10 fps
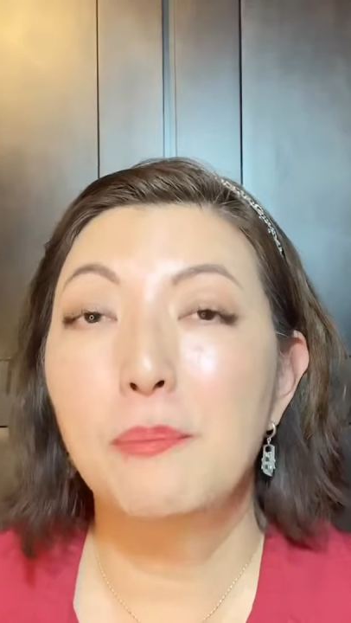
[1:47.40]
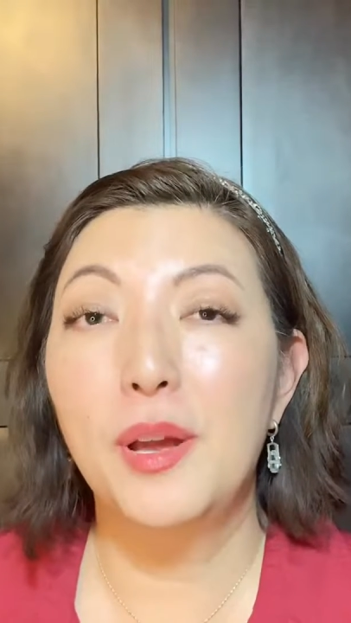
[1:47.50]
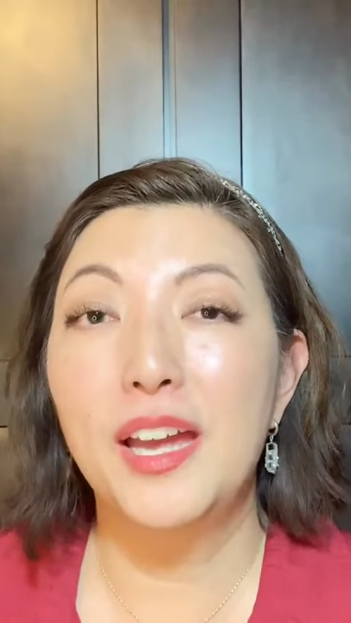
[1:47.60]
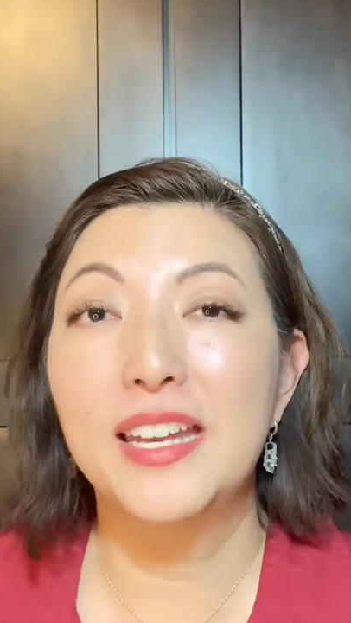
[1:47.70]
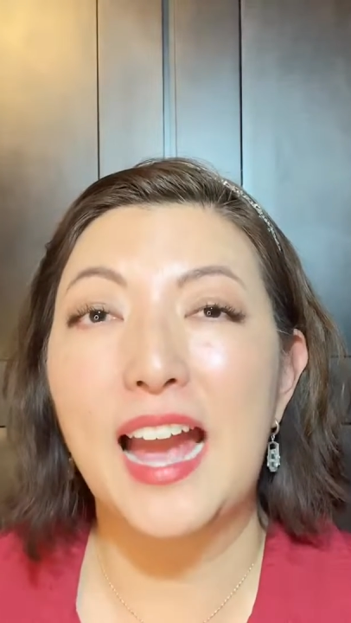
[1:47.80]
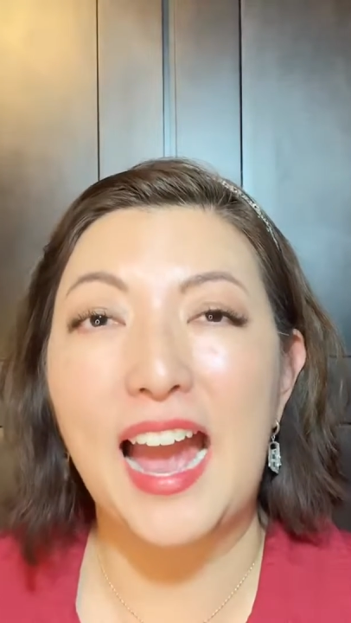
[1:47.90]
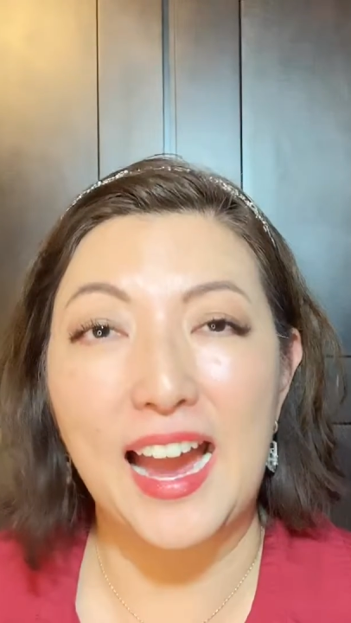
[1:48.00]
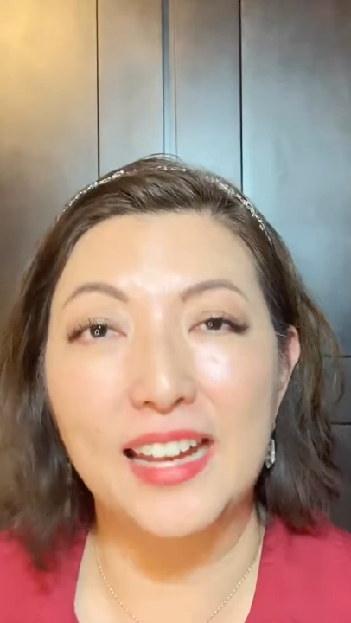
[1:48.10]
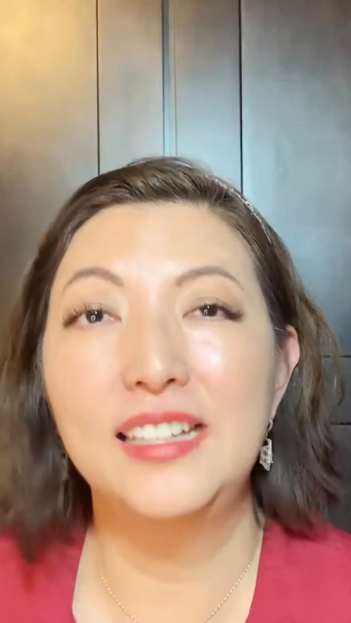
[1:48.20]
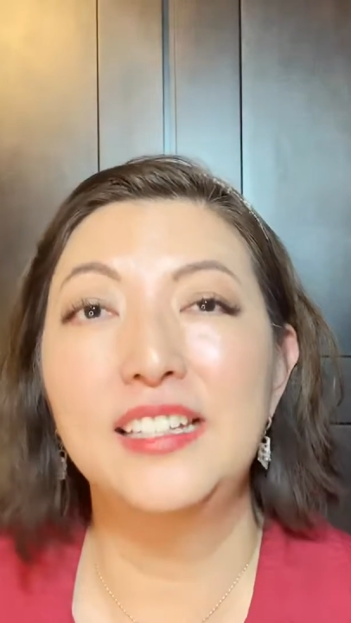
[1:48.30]
but
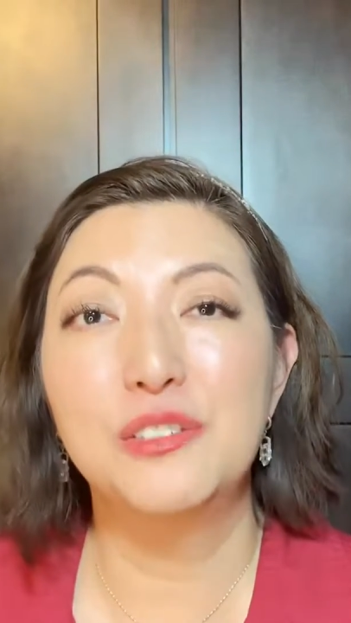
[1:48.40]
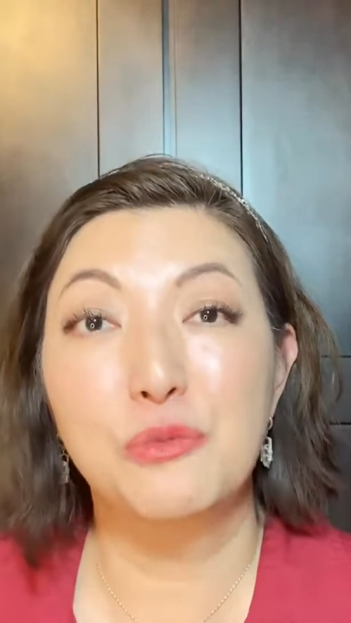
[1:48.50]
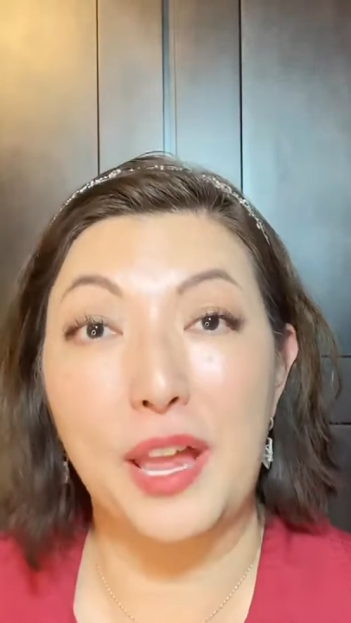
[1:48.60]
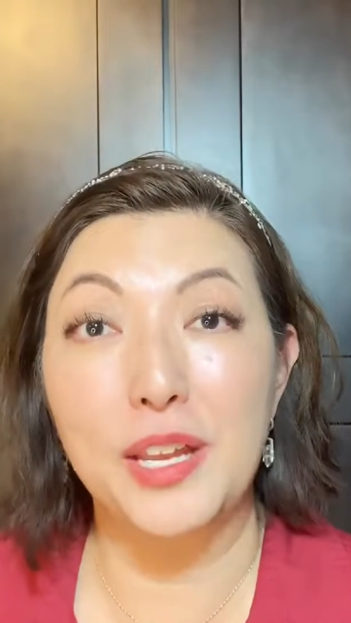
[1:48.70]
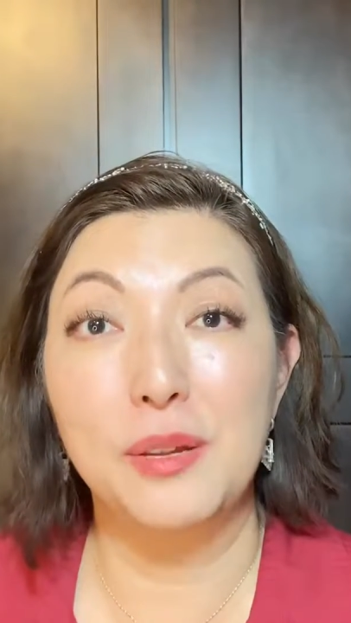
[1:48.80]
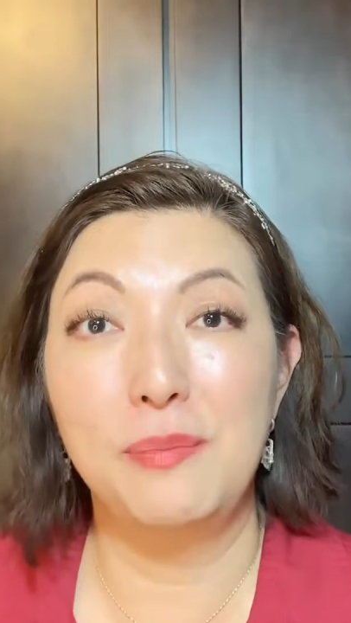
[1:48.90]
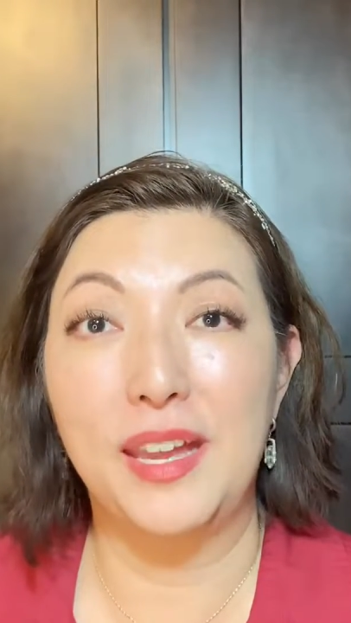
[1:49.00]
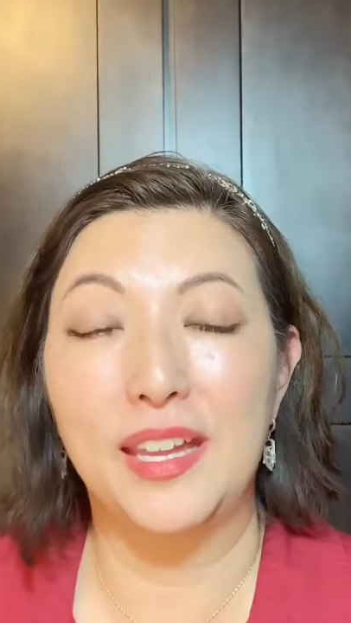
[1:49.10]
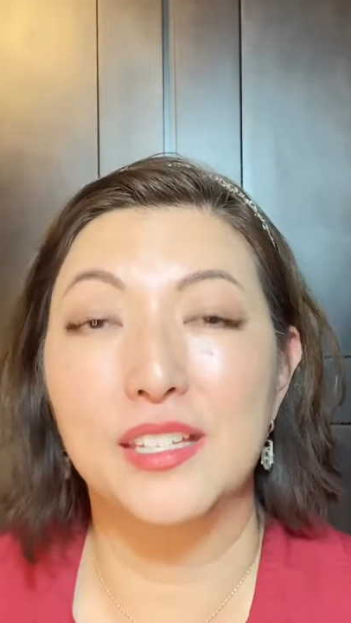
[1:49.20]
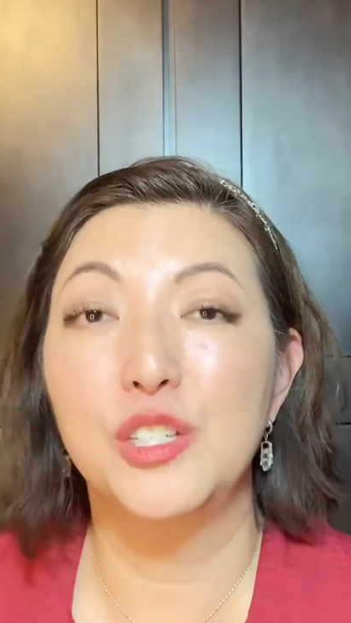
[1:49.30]
highly
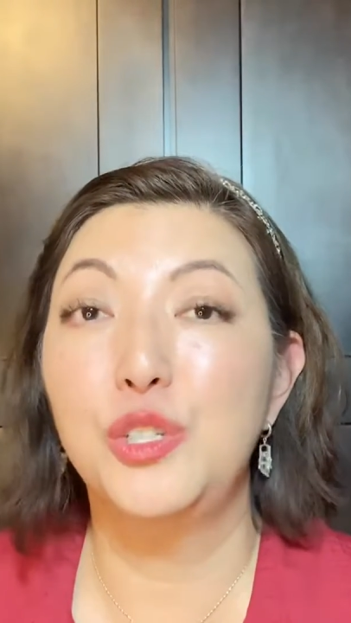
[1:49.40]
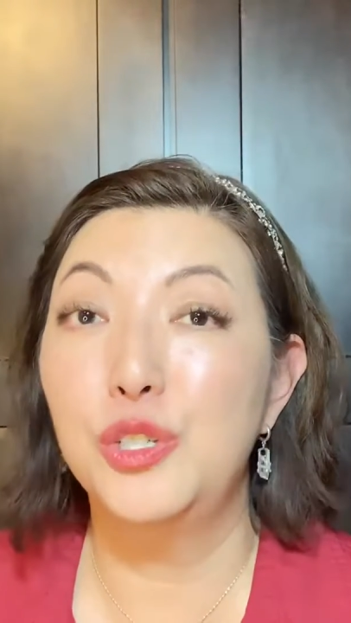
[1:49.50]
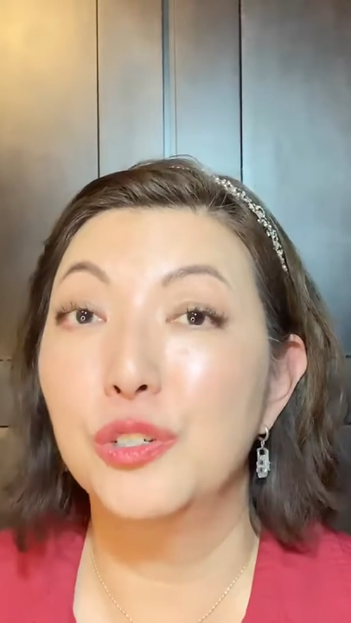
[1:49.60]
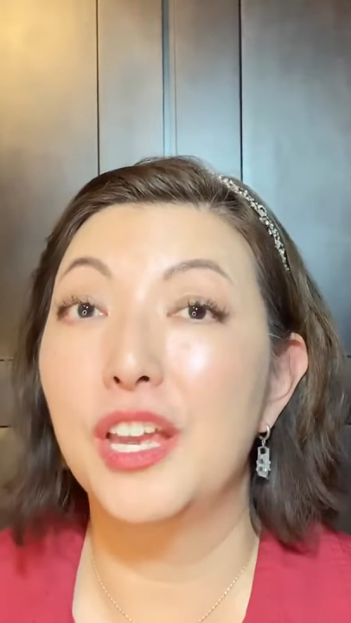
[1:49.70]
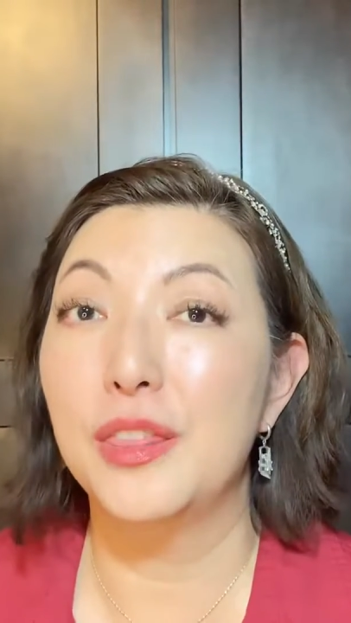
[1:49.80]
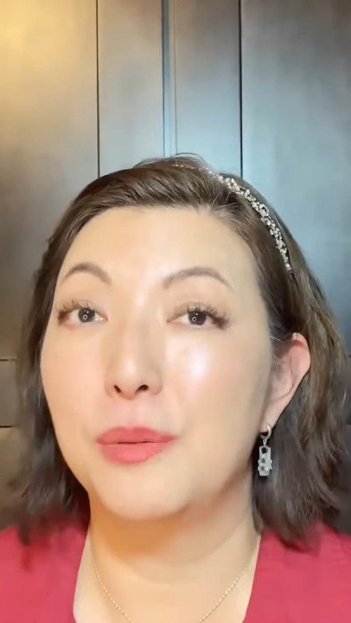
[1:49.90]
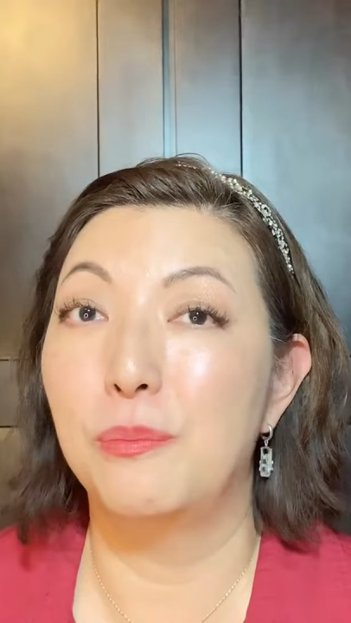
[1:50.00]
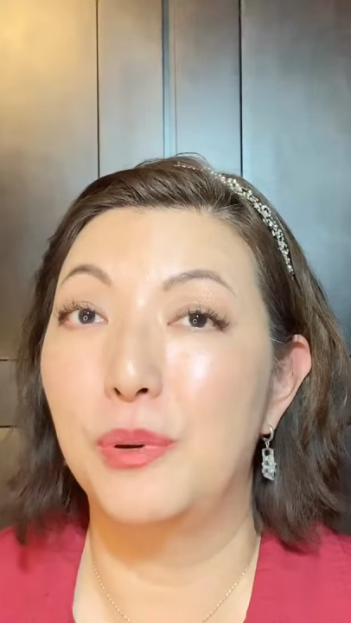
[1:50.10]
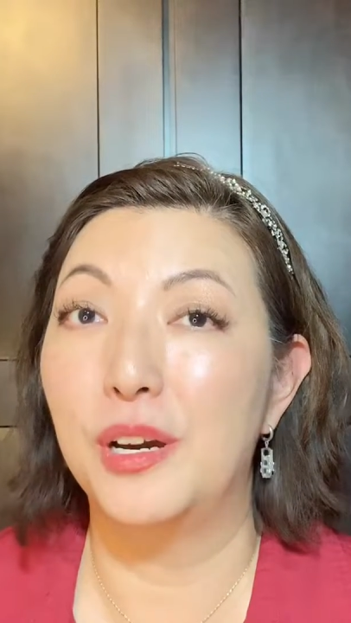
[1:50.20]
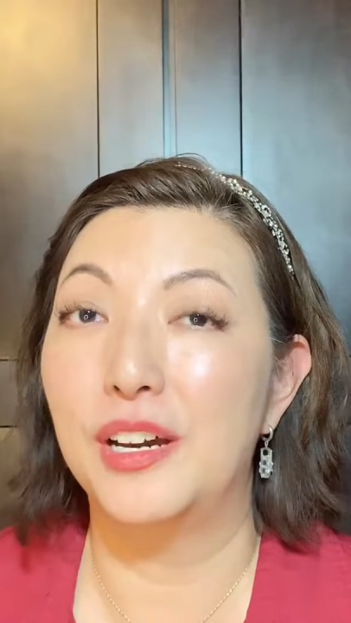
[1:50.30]
recommend you get the
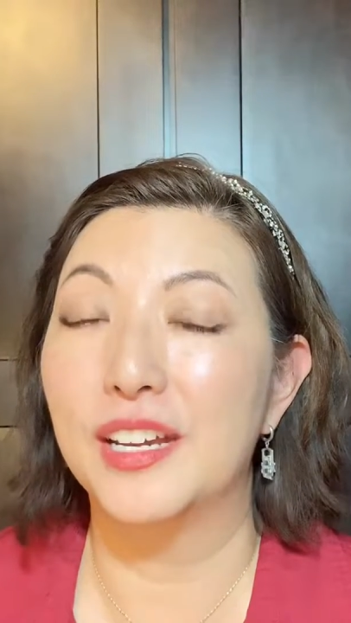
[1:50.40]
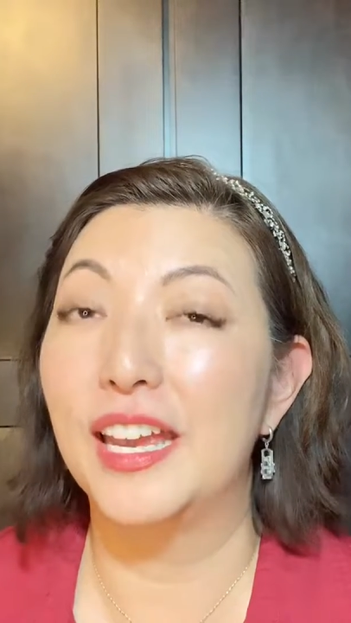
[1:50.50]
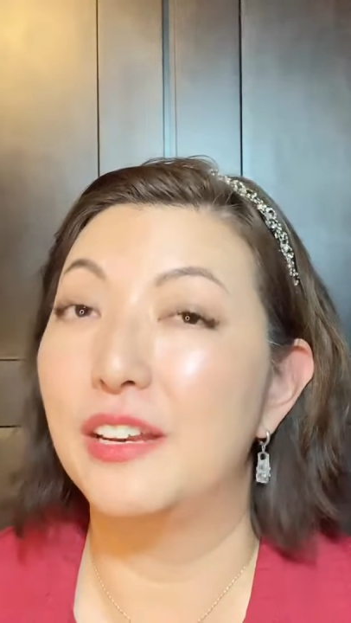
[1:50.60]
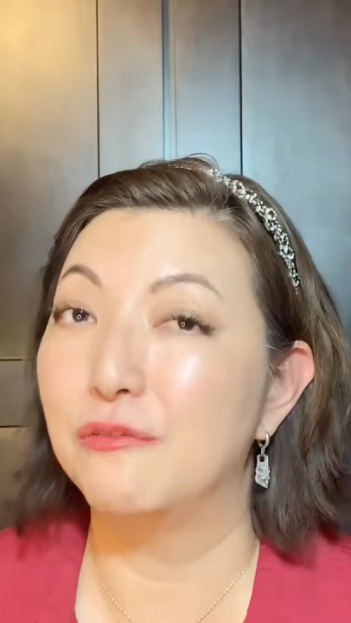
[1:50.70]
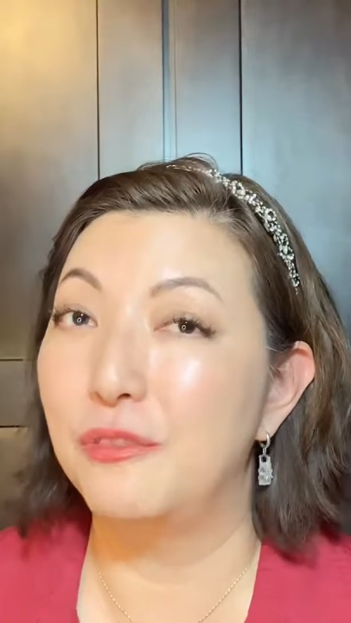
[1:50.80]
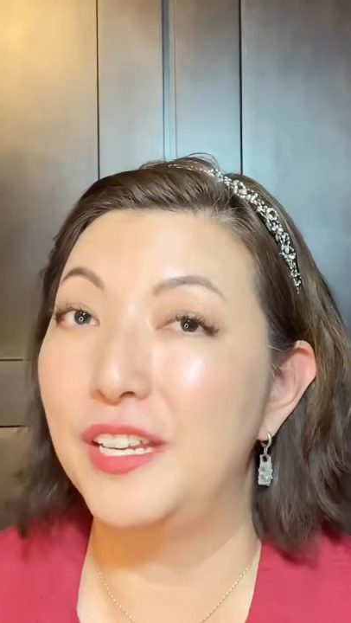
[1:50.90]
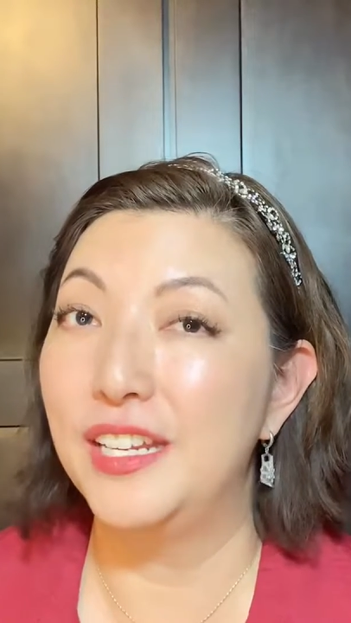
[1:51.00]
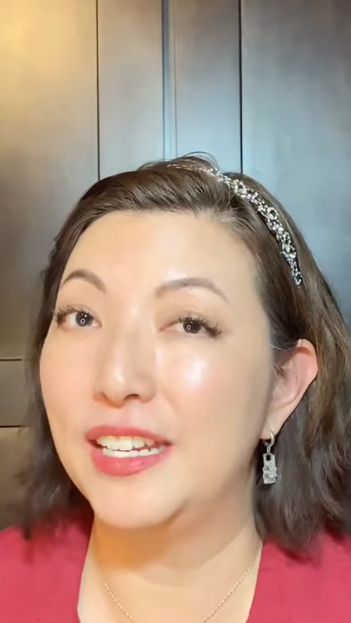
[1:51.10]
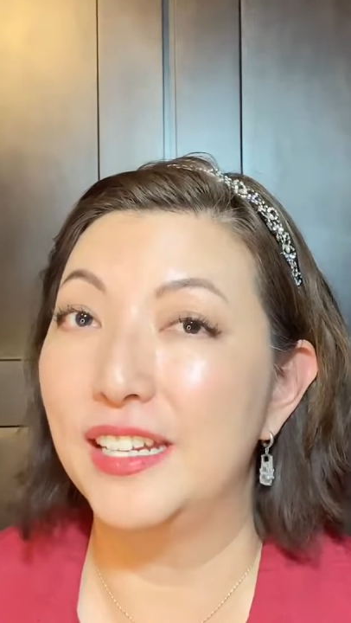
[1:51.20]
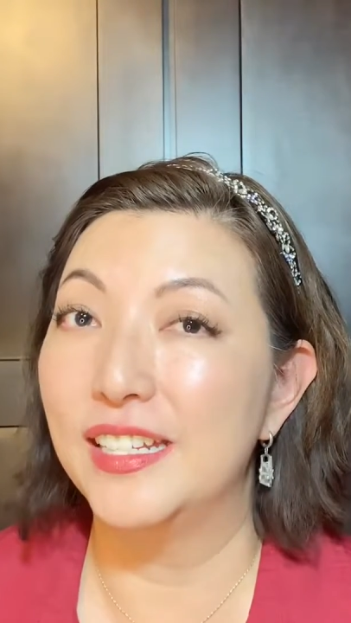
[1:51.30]
book and
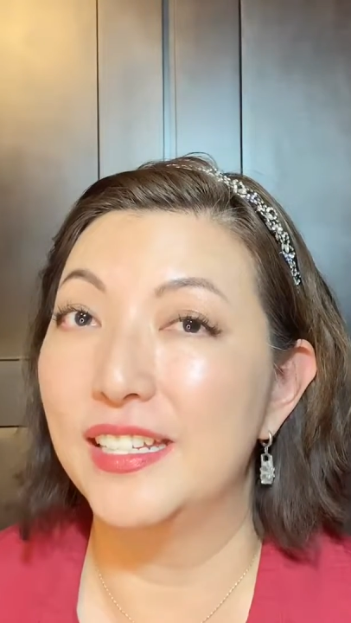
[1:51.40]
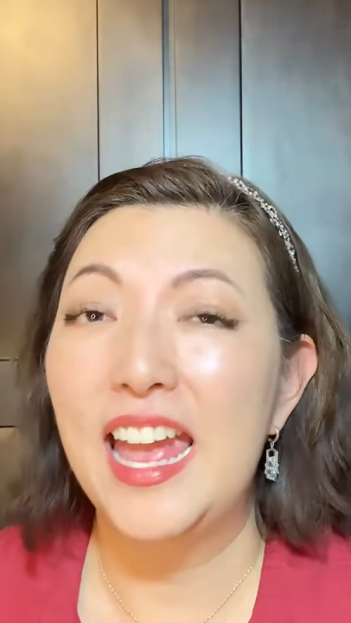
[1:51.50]
read it.